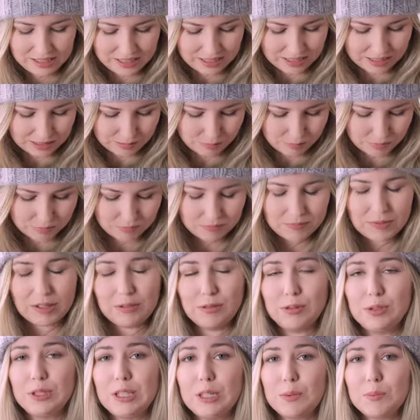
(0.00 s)
Um, if
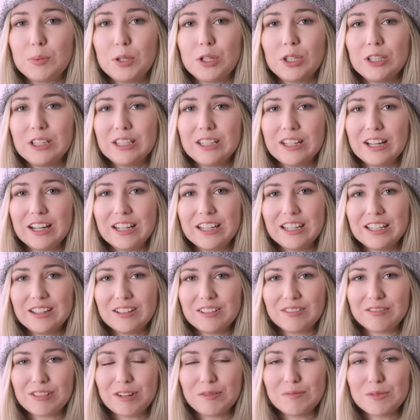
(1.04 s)
you keep pulling on it
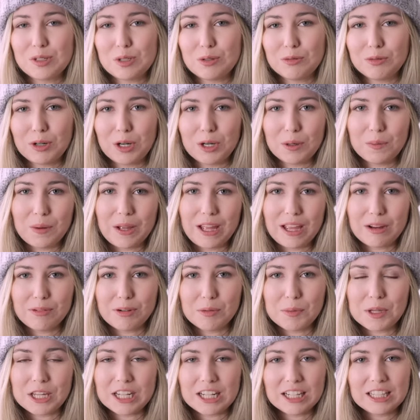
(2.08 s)
from too far away
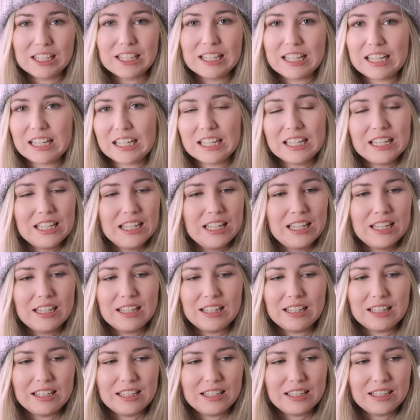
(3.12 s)
repeatedly,
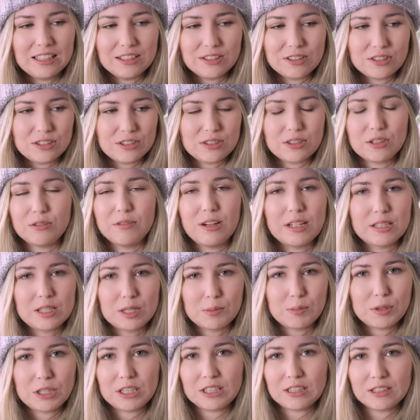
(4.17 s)
it's just a
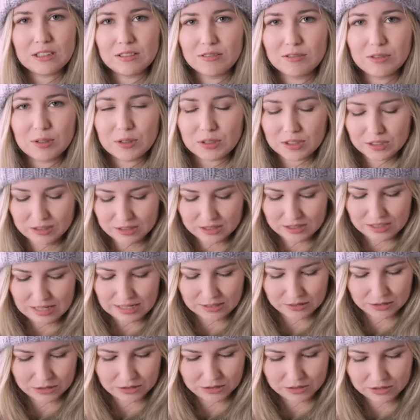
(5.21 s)
recipe for disaster.